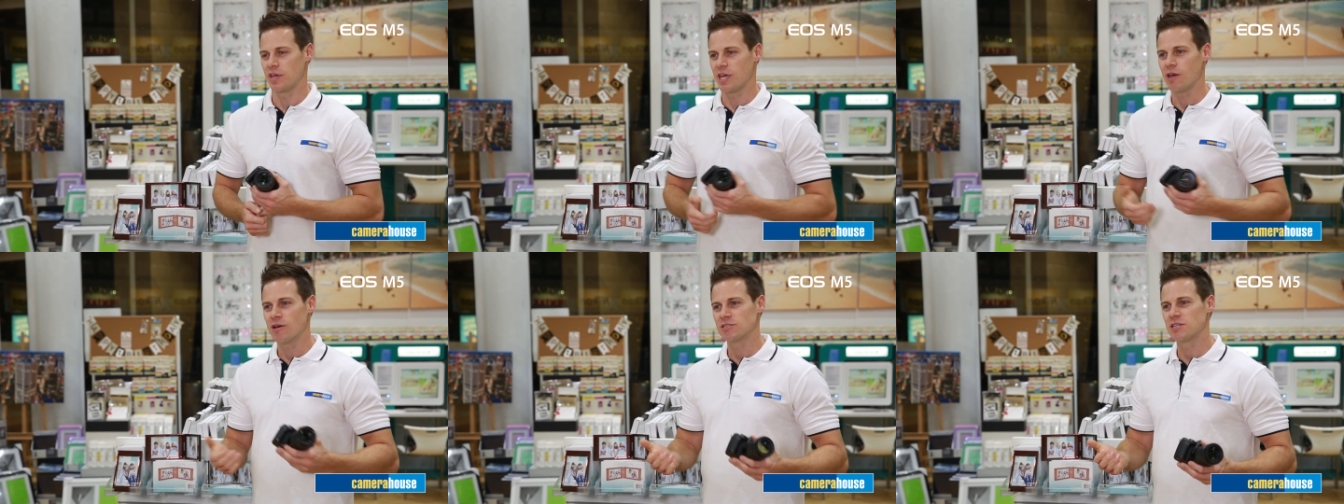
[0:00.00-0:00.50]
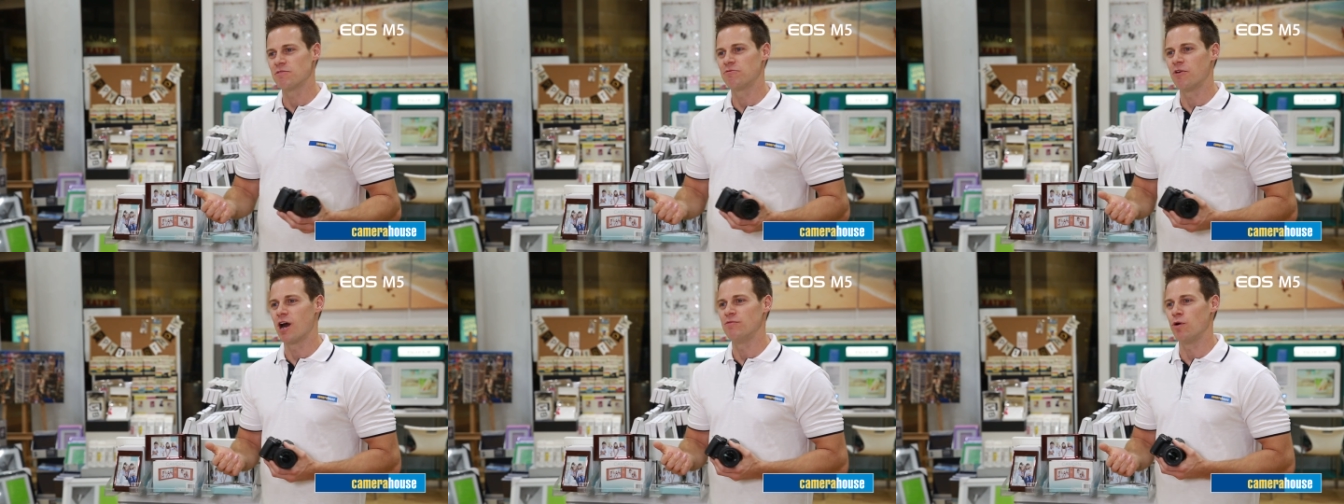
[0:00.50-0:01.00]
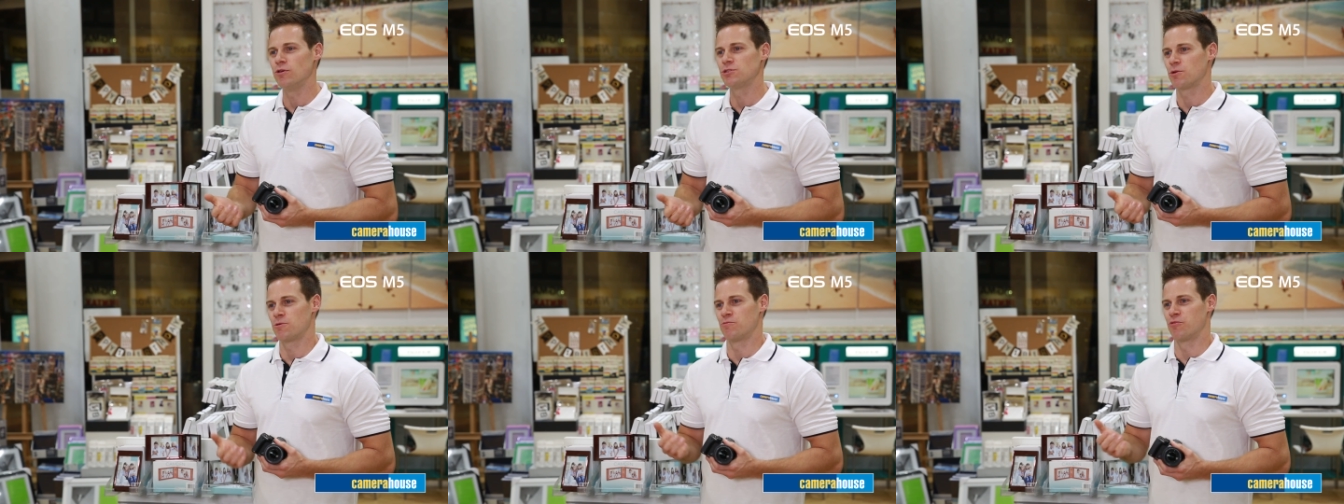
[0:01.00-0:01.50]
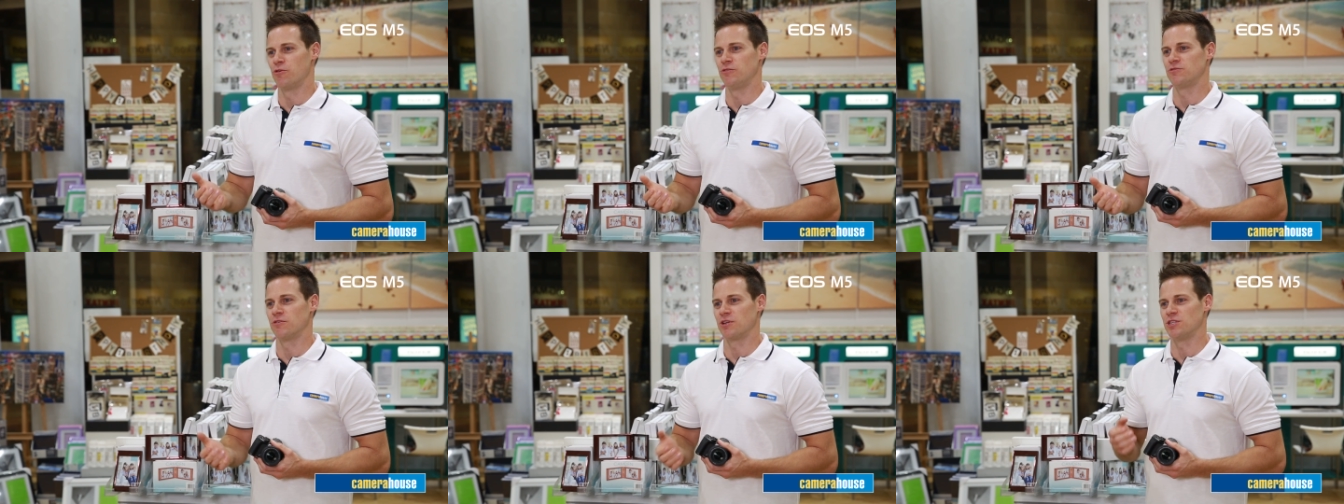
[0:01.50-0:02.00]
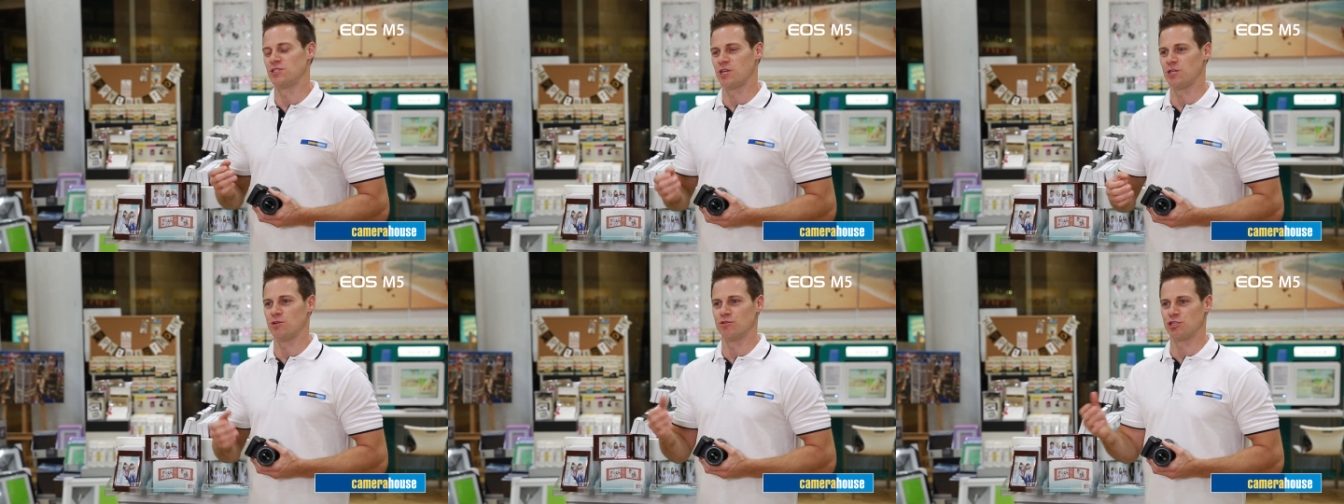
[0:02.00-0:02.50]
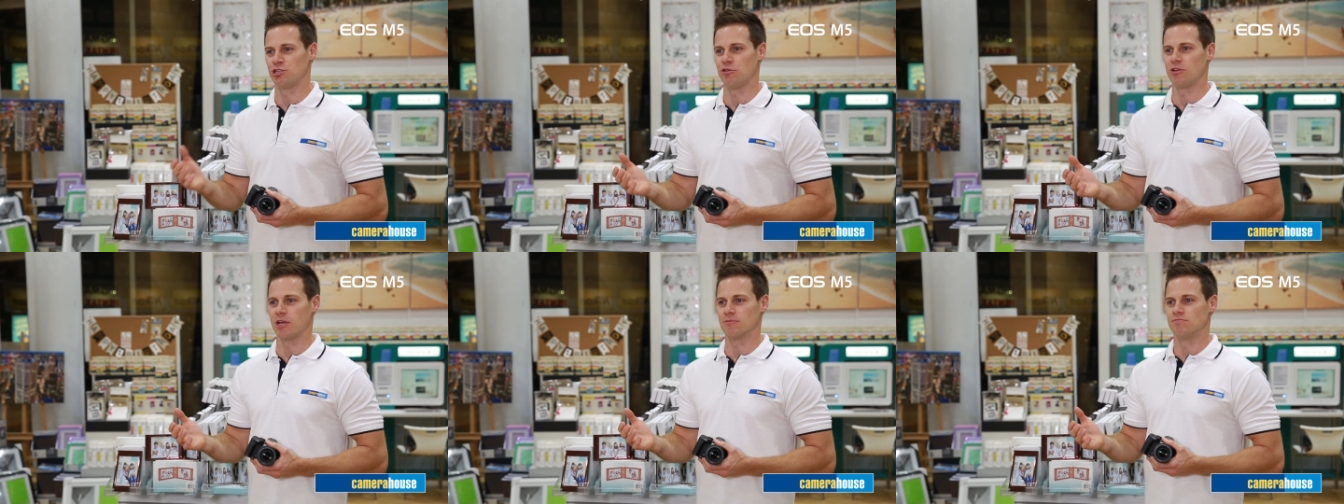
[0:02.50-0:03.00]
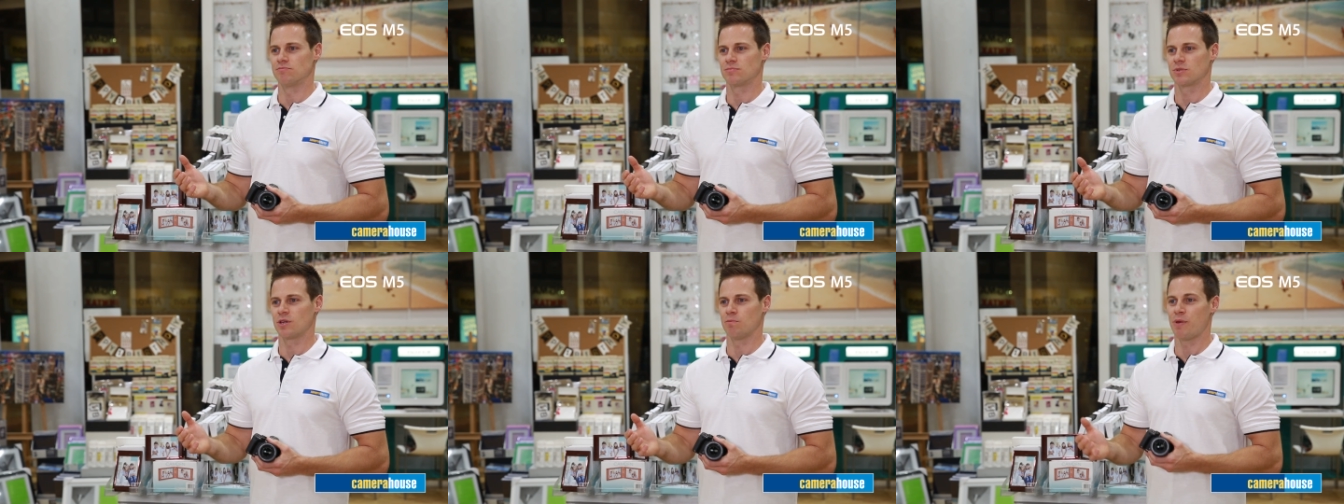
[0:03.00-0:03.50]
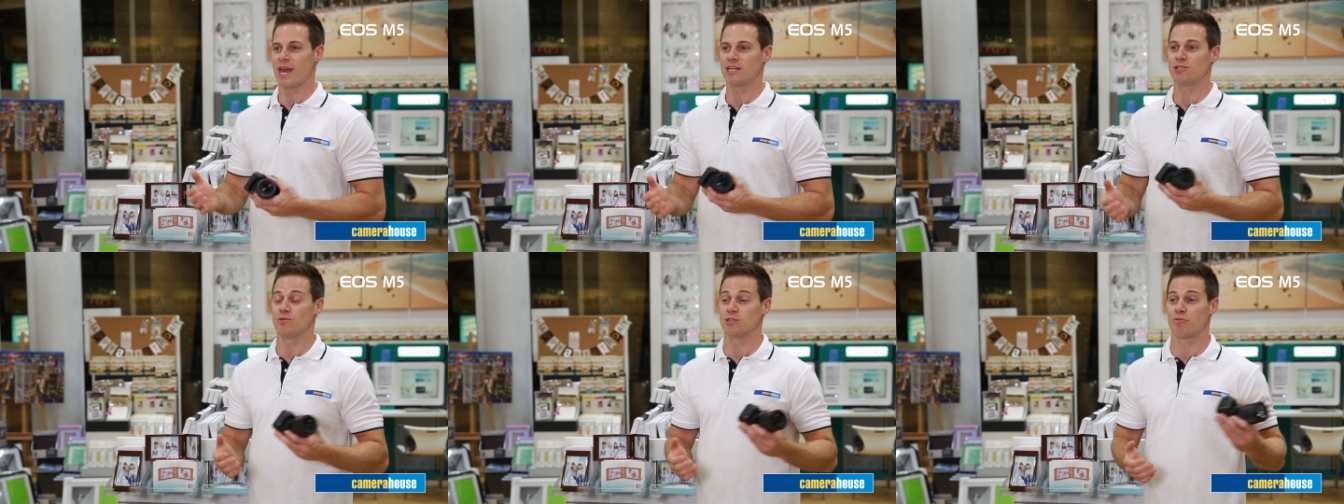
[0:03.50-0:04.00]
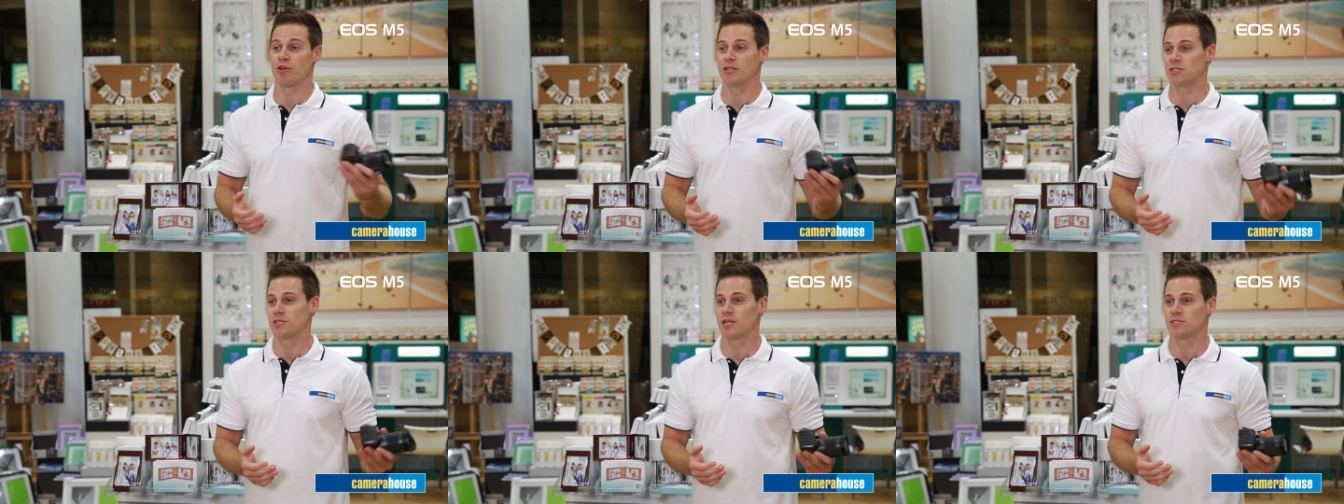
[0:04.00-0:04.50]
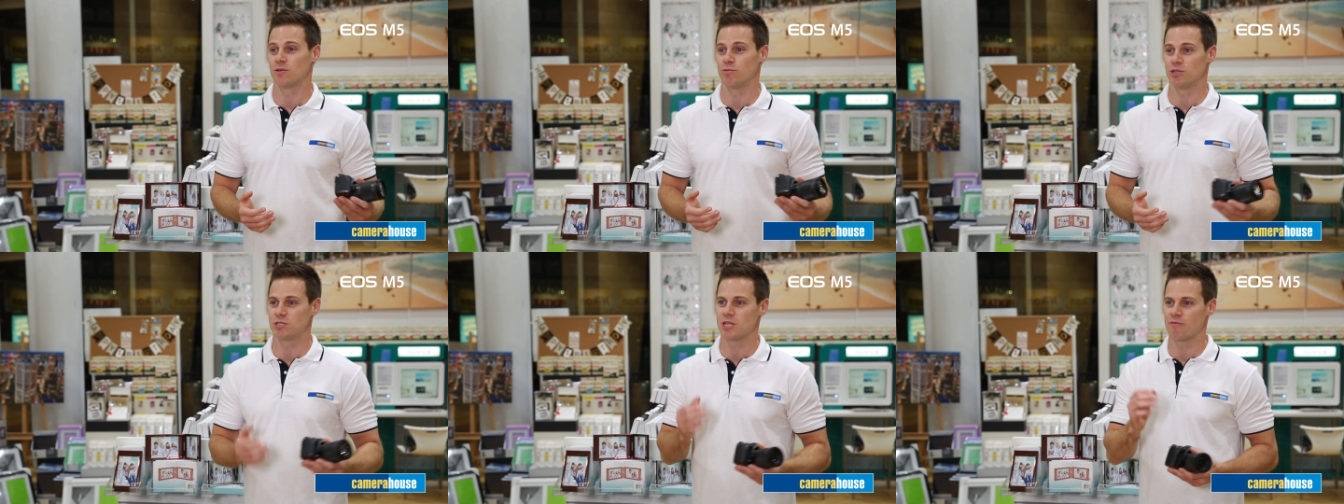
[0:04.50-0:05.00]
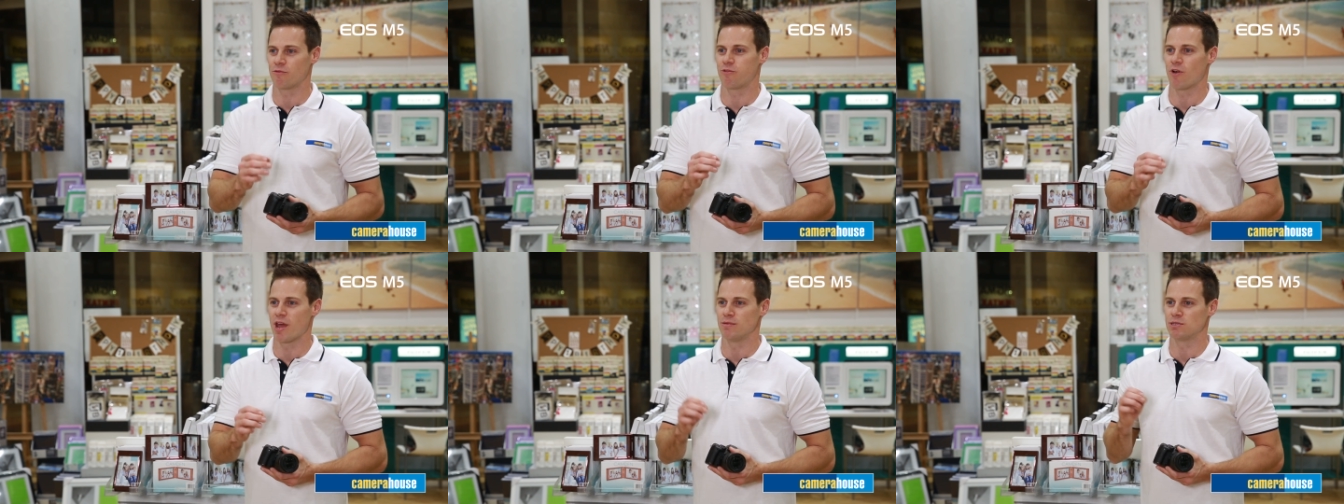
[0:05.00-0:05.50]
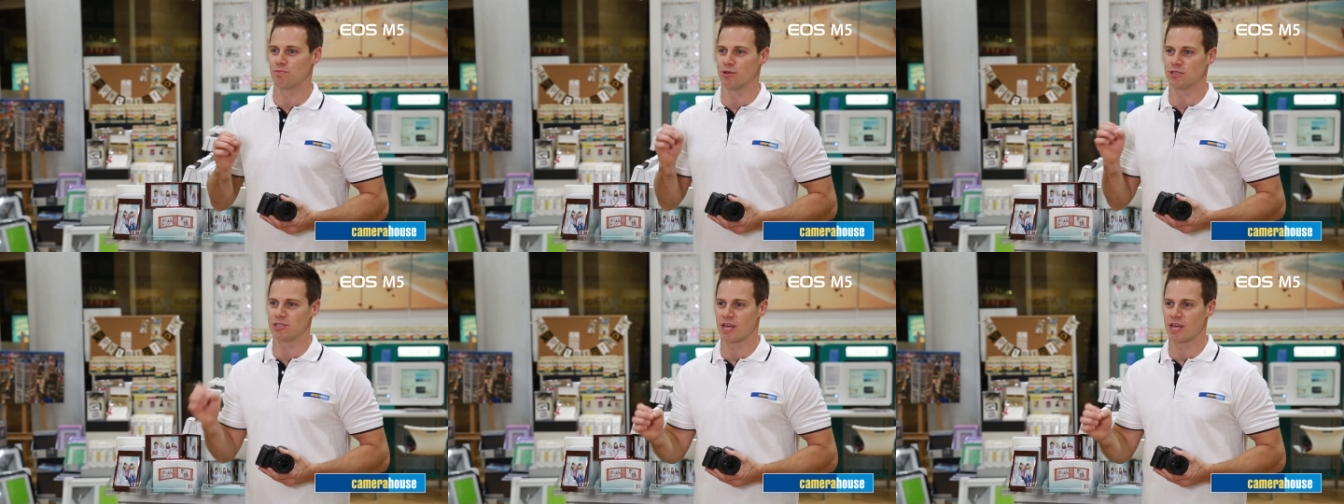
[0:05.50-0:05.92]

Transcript: The EOS M5 also improves on continuous shooting, compared to its predecessor with 7 frames per